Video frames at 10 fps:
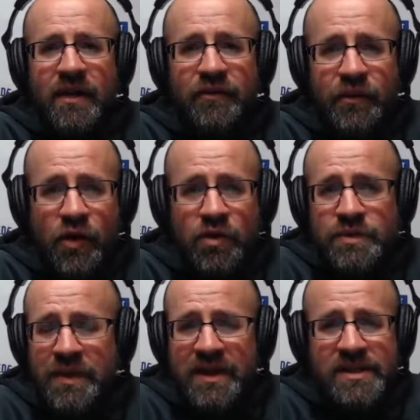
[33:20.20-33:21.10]
for the
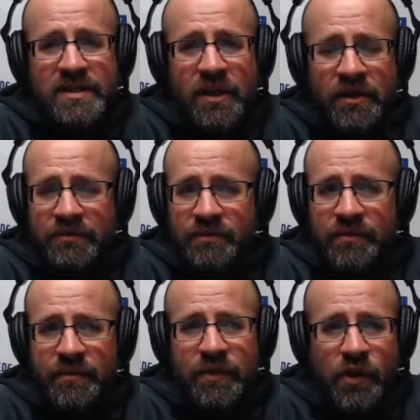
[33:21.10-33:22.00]
Colts. Because, look,
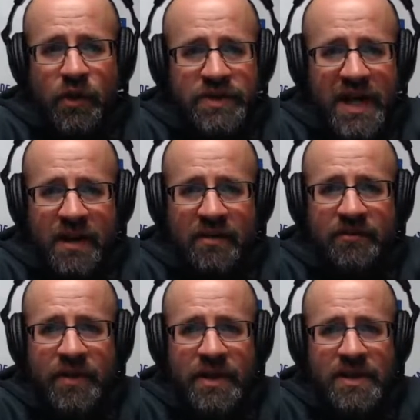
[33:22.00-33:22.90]
the Colts
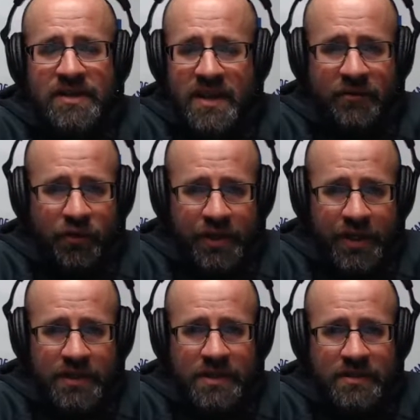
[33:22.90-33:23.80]
have several
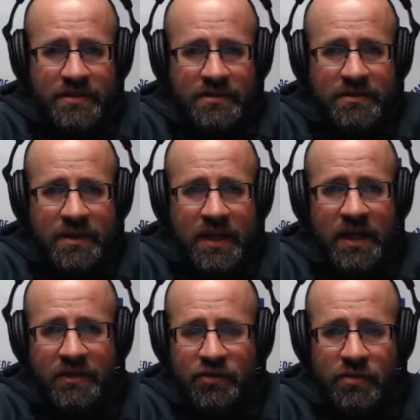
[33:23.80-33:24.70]
needs
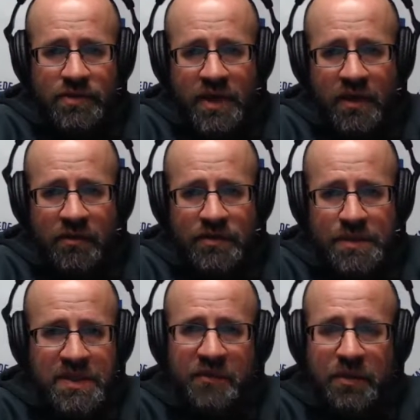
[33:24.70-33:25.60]
in terms of
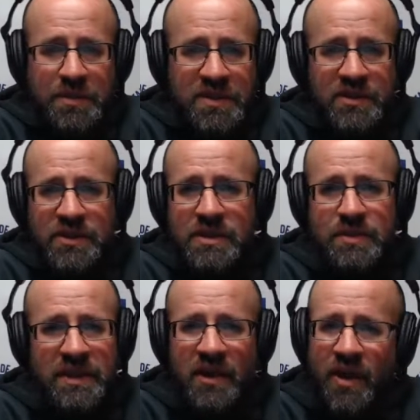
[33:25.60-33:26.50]
specific positions,
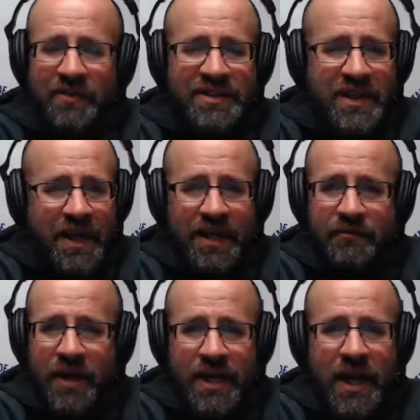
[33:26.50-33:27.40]
but they don't have a ton
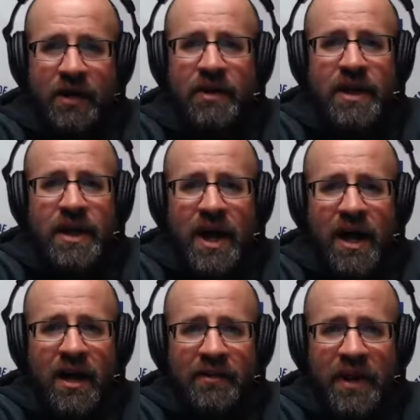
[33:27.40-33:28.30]
right now.
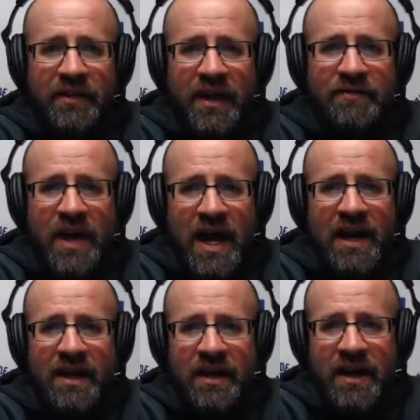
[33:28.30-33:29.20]
They've
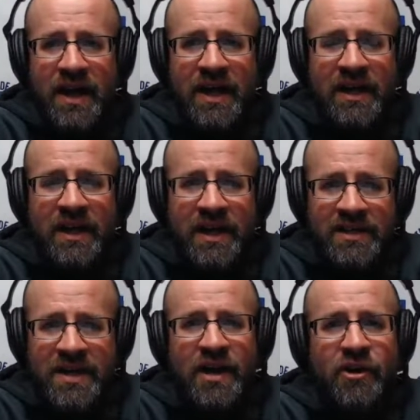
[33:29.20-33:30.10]
got an
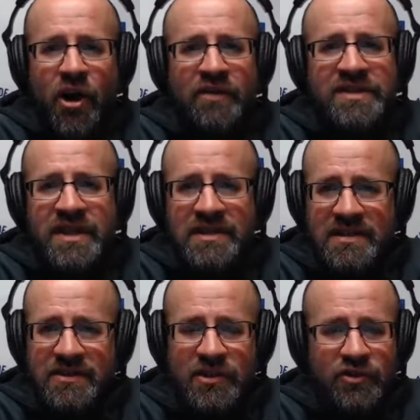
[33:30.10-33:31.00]
entire
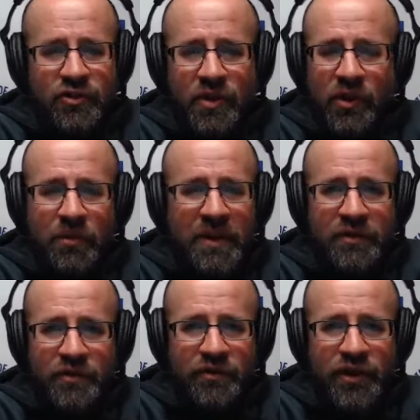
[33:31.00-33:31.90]
offseason to do a little
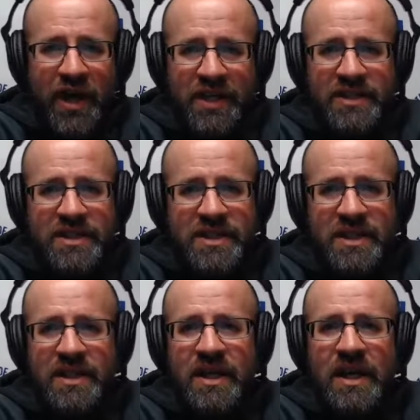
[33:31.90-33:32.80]
bit through free
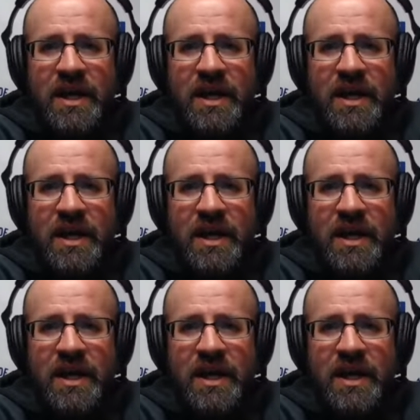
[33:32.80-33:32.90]
agency,